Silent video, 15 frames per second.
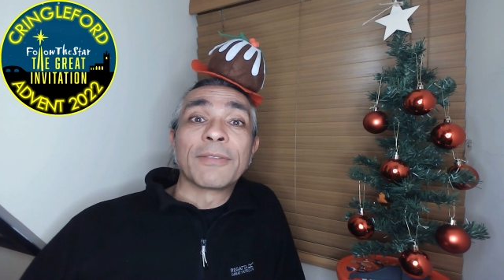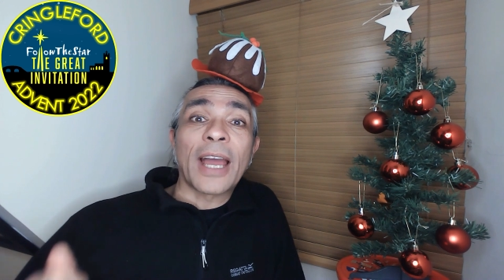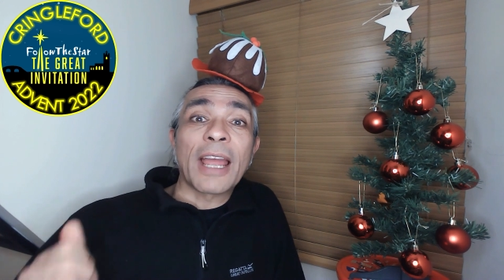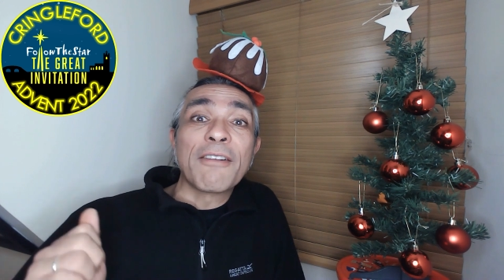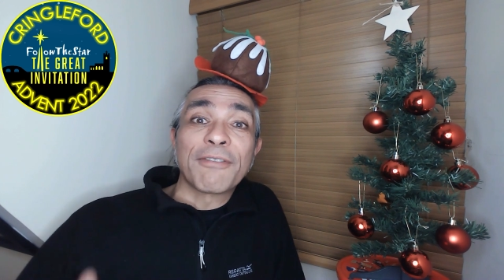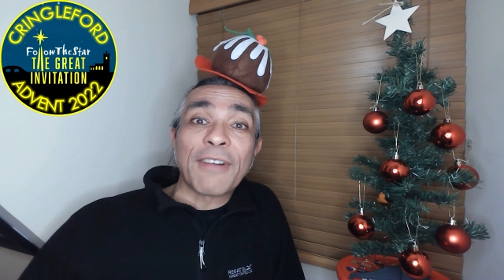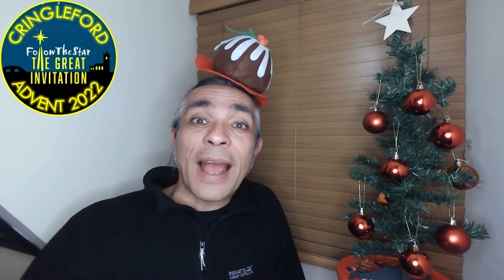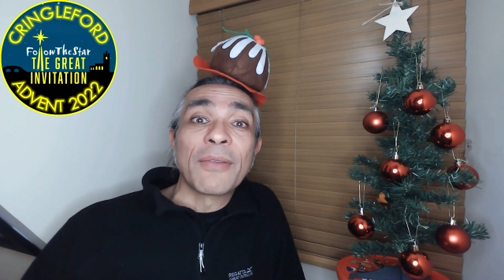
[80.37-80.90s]
they
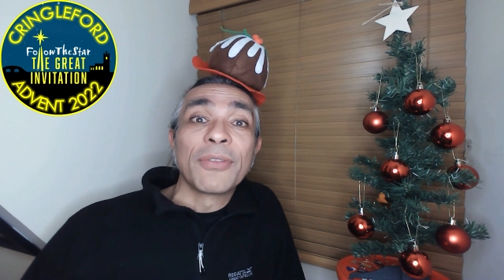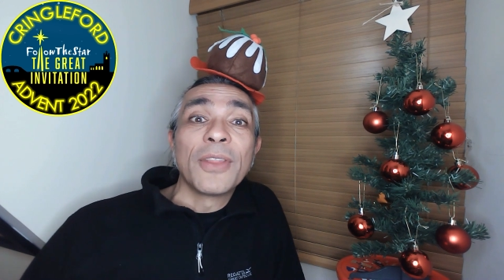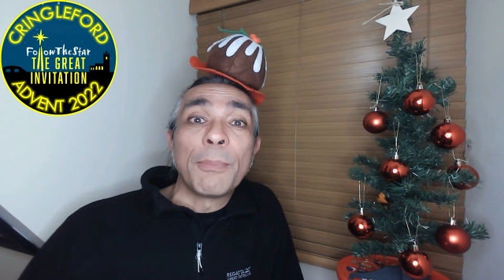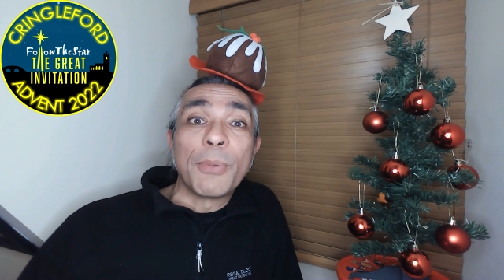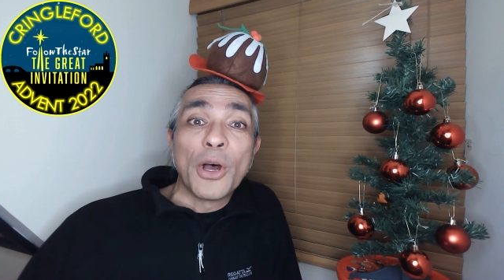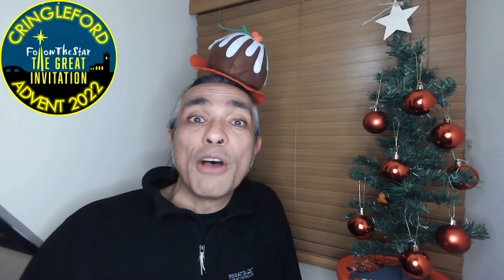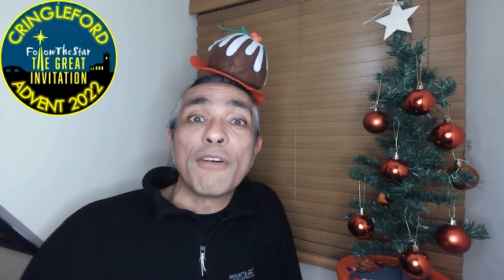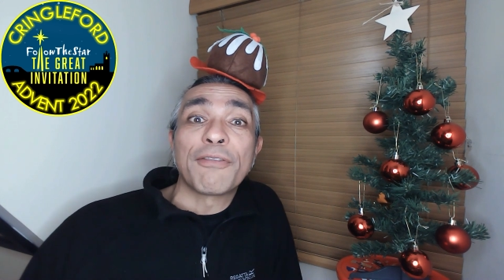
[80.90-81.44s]
found the
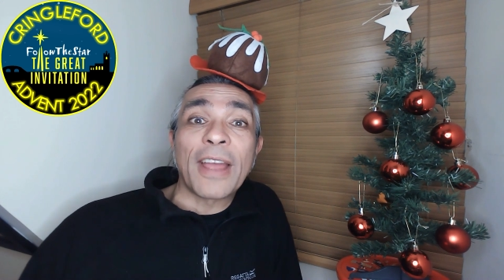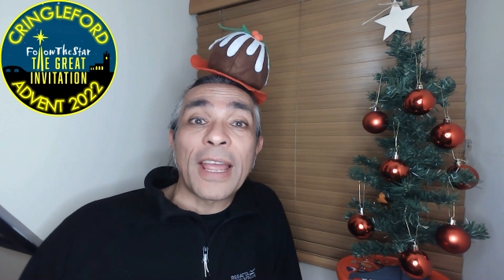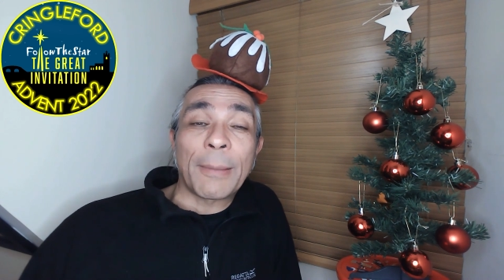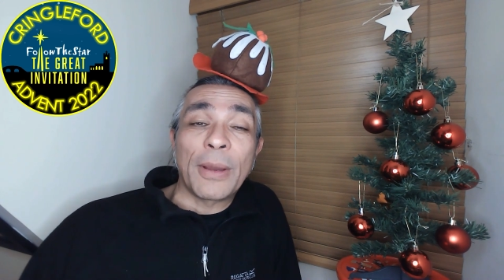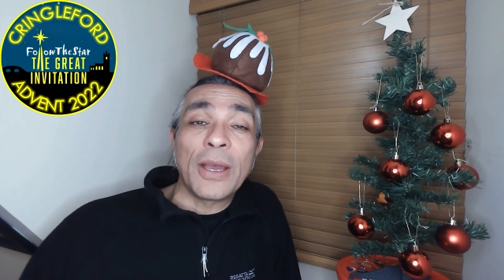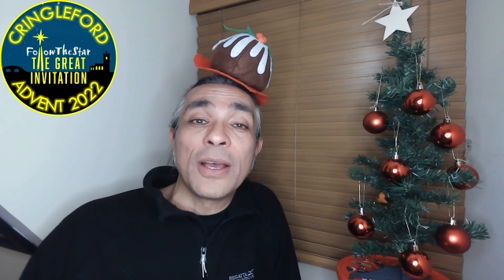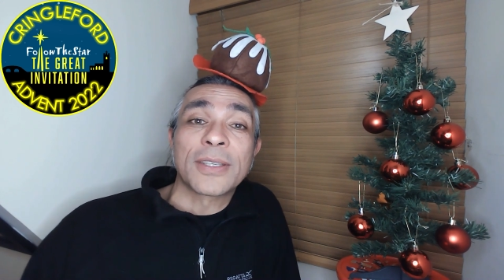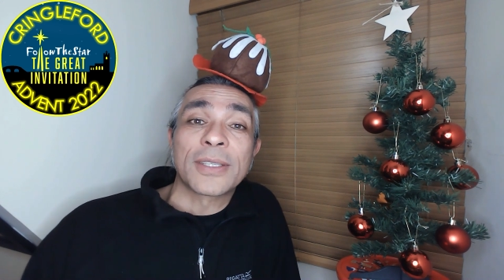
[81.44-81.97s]
perfect
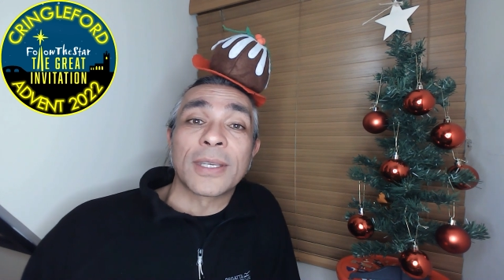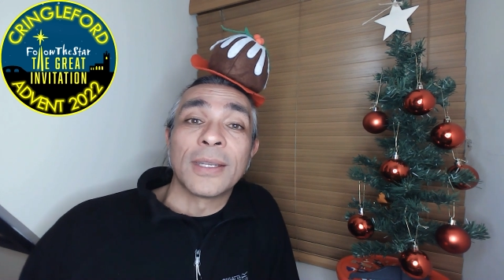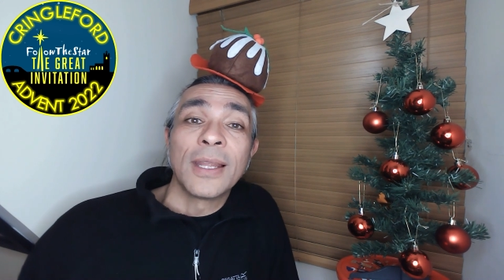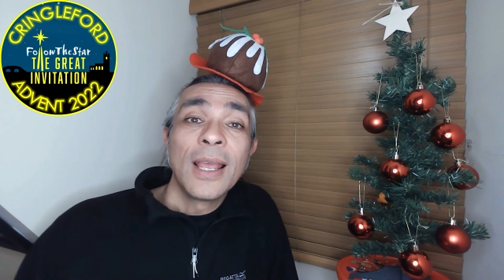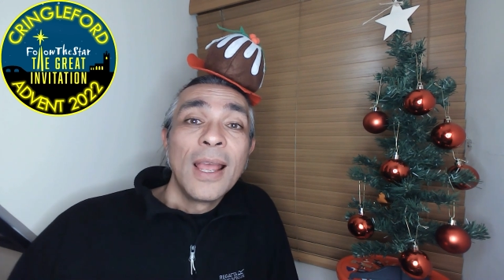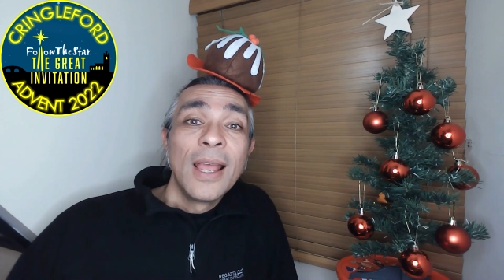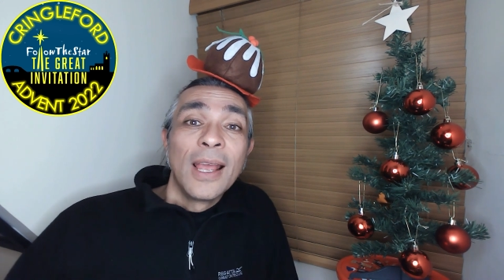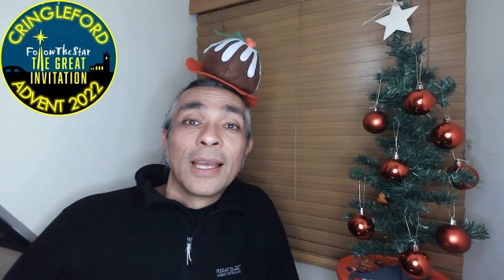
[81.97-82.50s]
person,
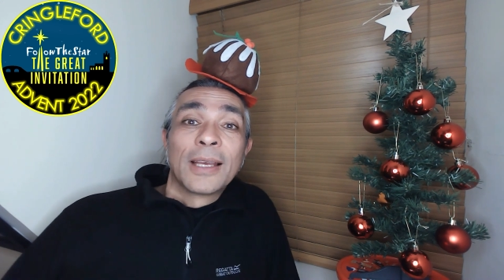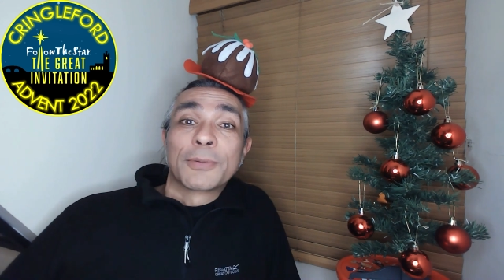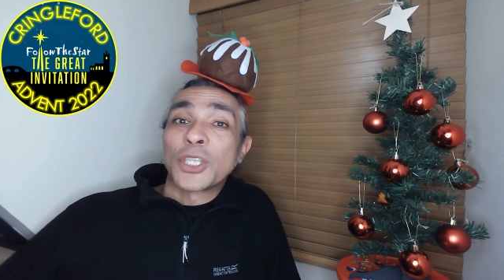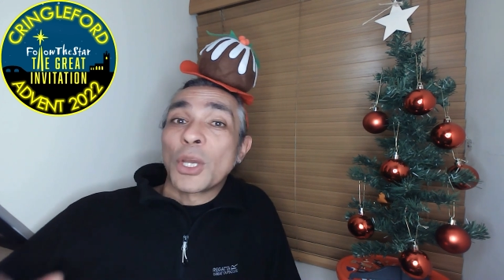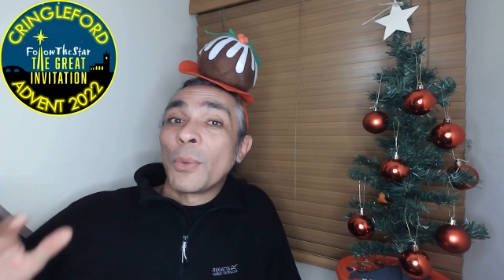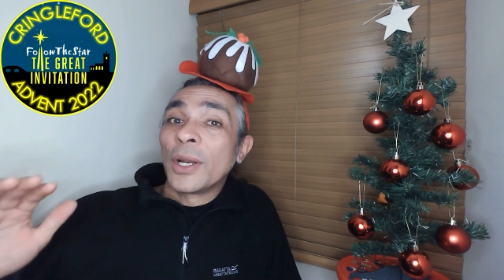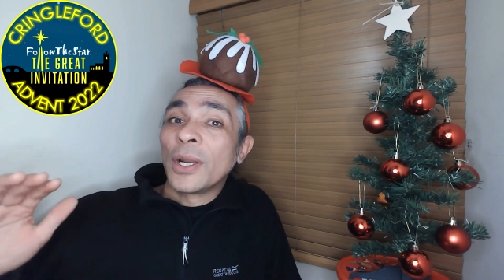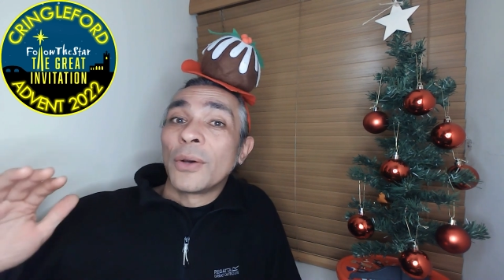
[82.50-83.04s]

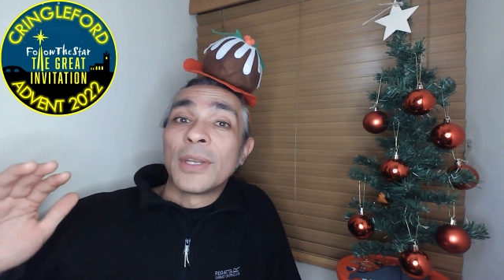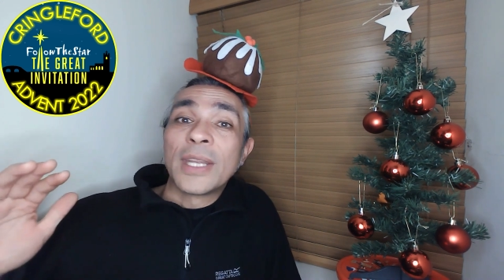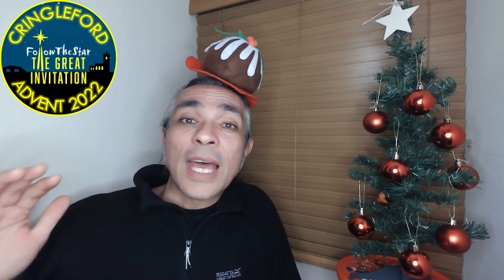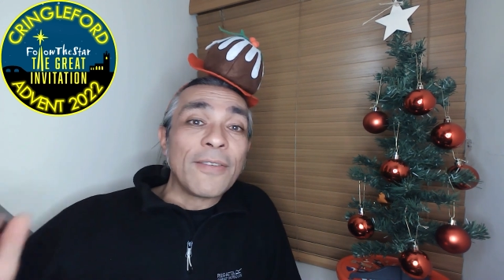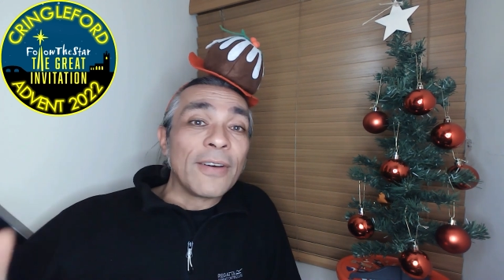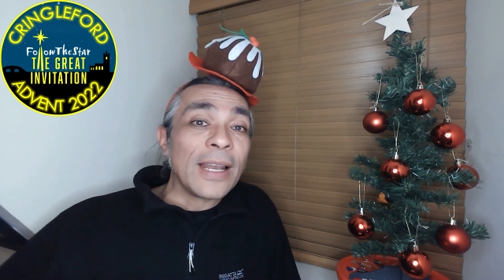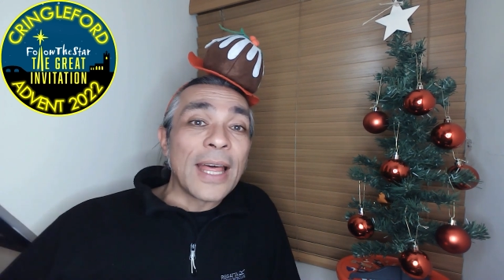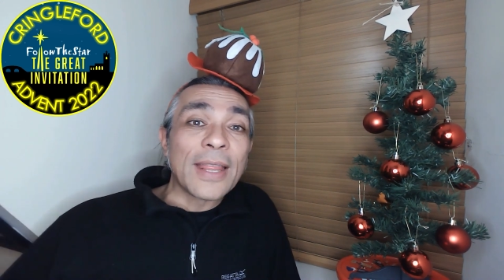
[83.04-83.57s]
someone who will
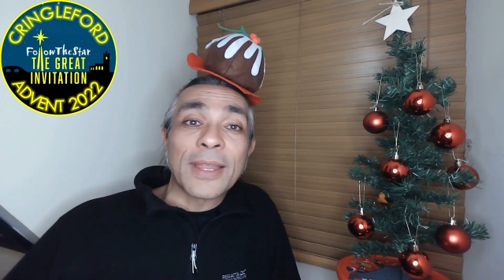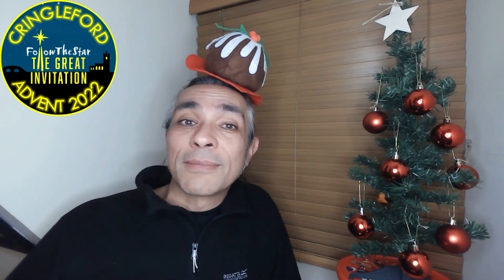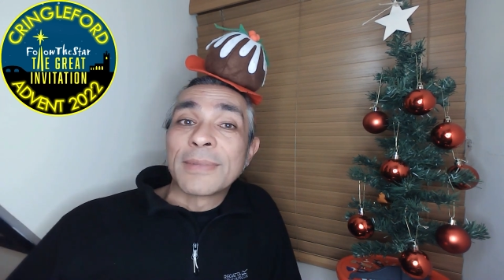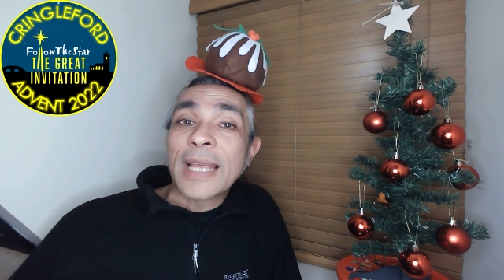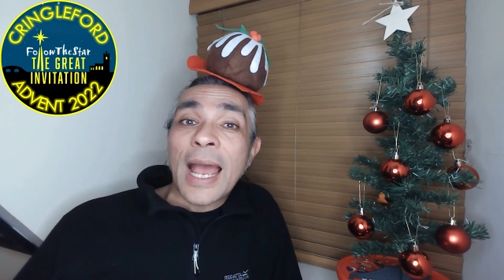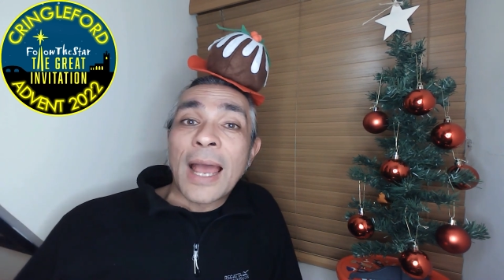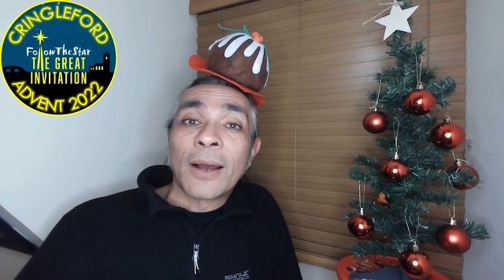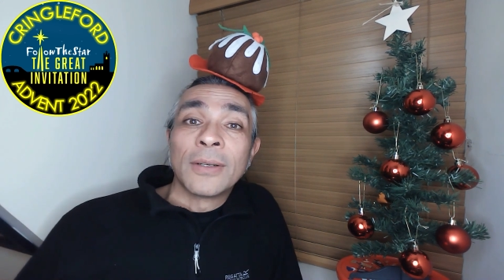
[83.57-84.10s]
never let them
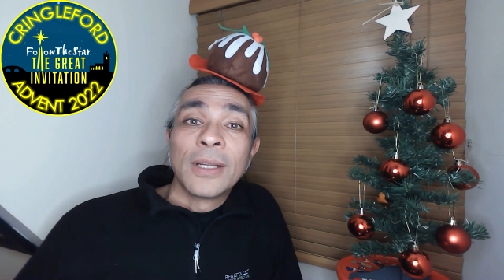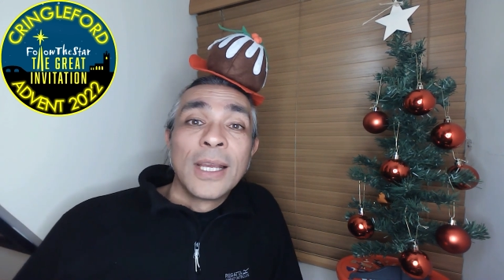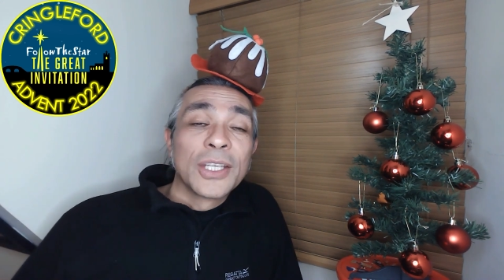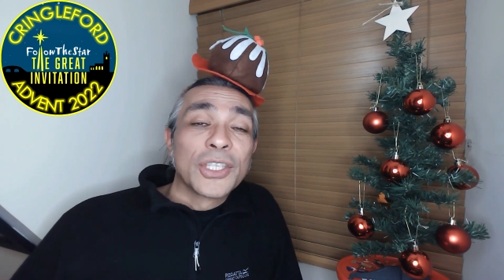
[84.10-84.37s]
down.